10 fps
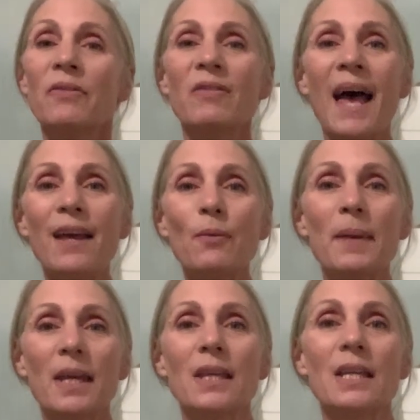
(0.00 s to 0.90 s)
That'll
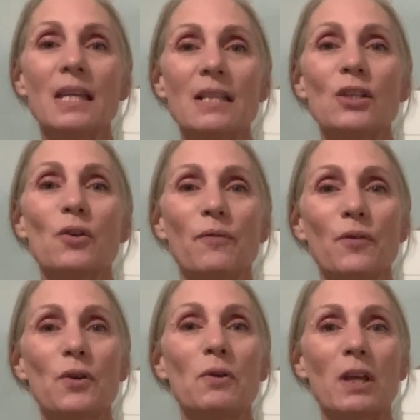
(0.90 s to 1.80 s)
make it easier for
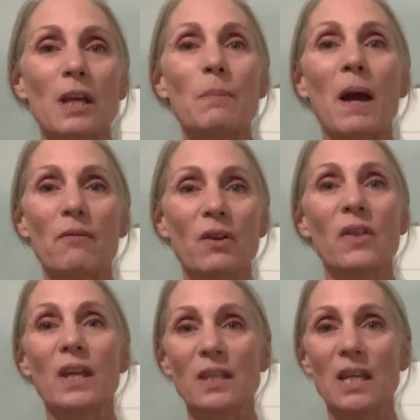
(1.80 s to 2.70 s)
you to keep
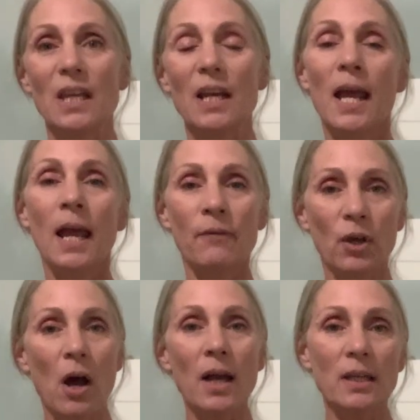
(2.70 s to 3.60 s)
everything neat. If the
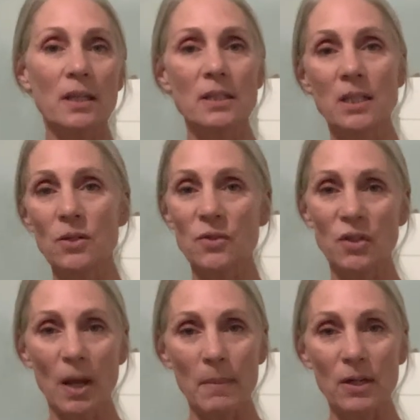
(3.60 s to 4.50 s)
caulking continues
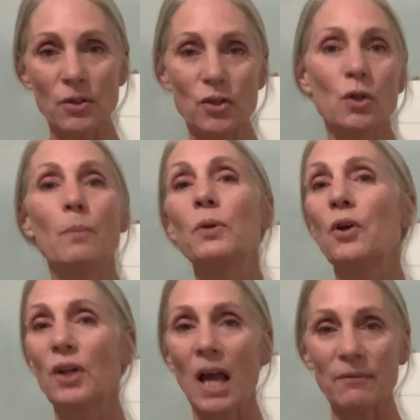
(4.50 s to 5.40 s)
to come out of the tube, you're
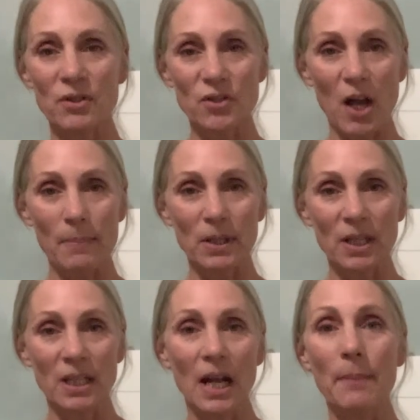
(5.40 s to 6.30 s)
going to have to stop and
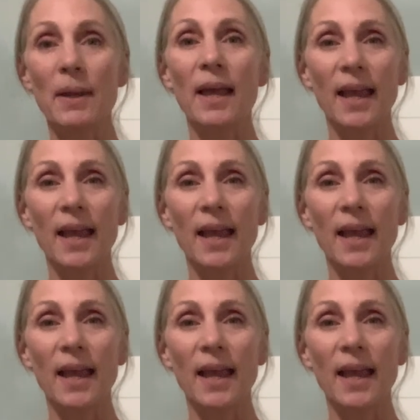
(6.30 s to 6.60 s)
clean up.